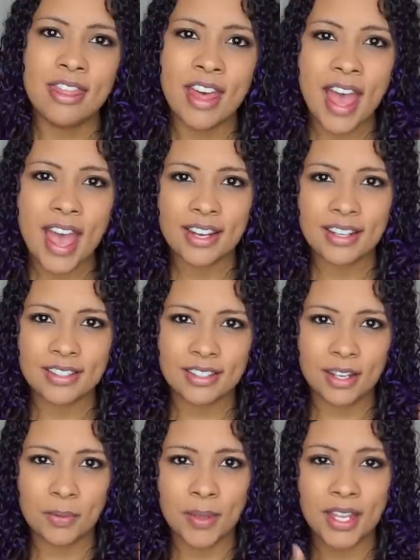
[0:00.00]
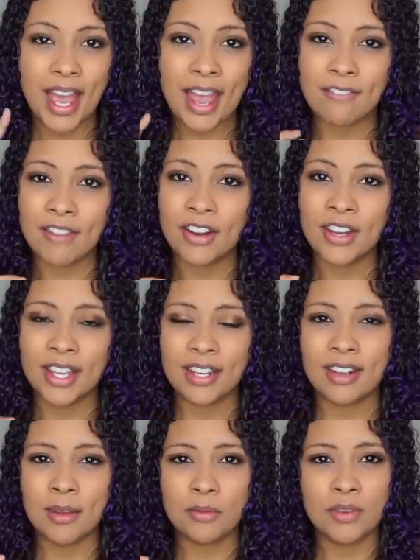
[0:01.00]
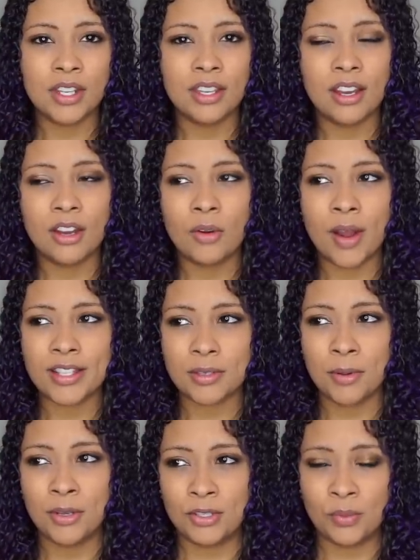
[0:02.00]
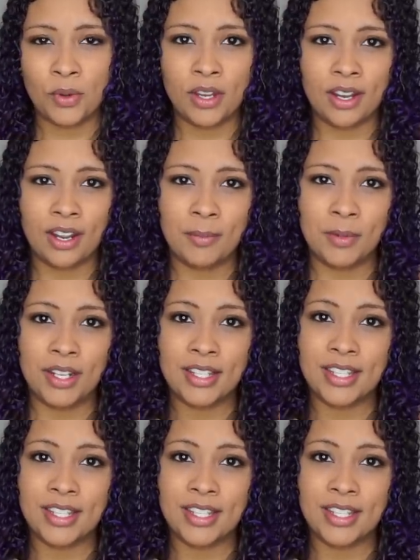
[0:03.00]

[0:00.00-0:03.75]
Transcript: That is going to be a very in-depth video as opposed to what I'm going to